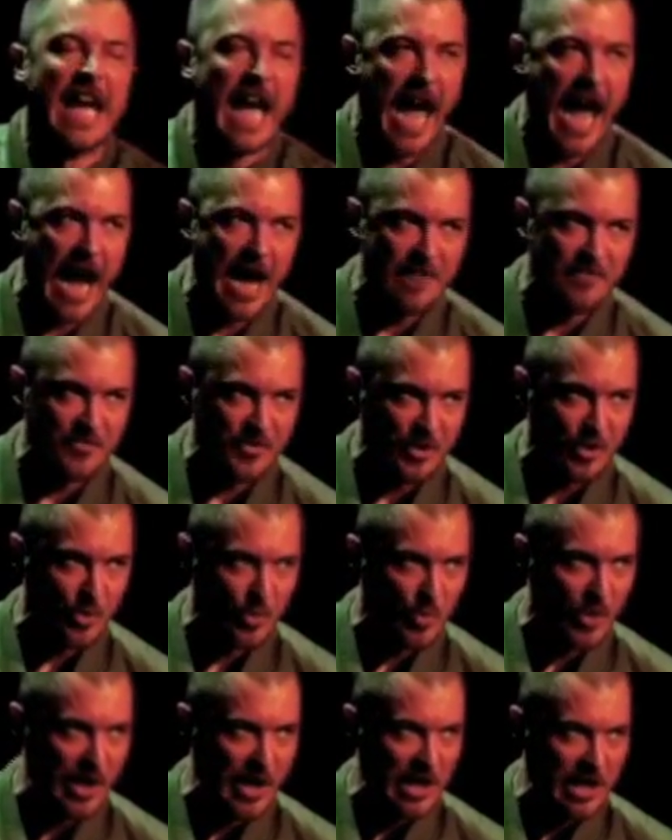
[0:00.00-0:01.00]
And the
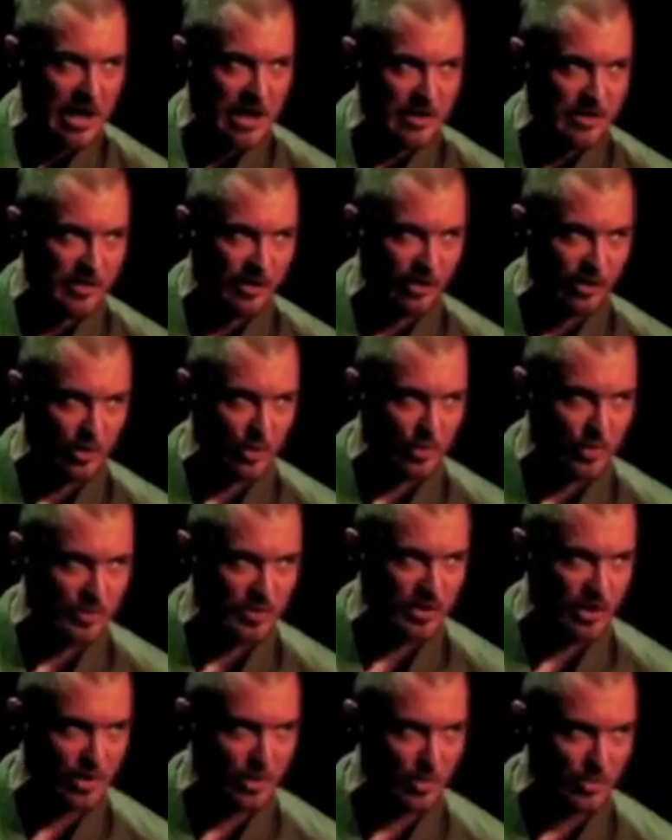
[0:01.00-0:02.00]
way to
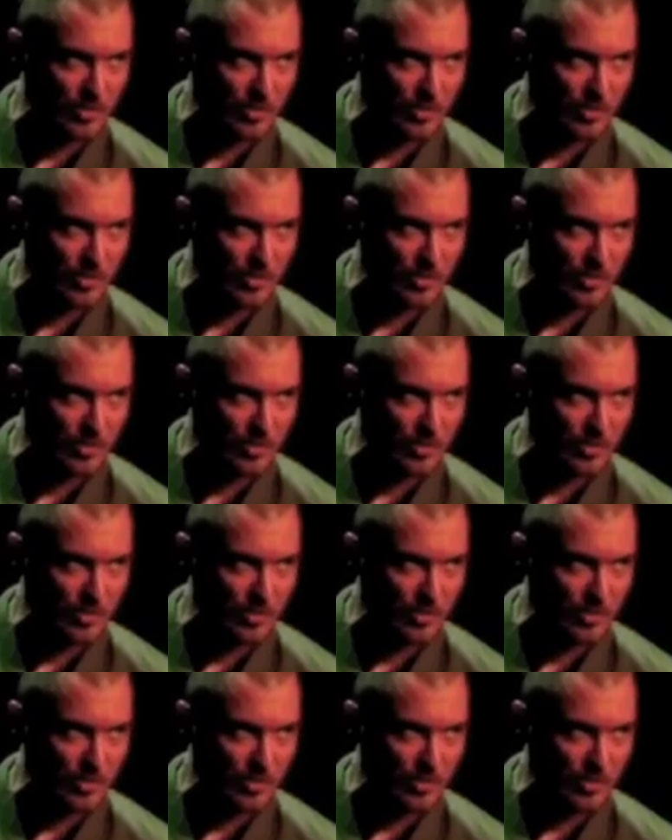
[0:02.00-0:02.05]
do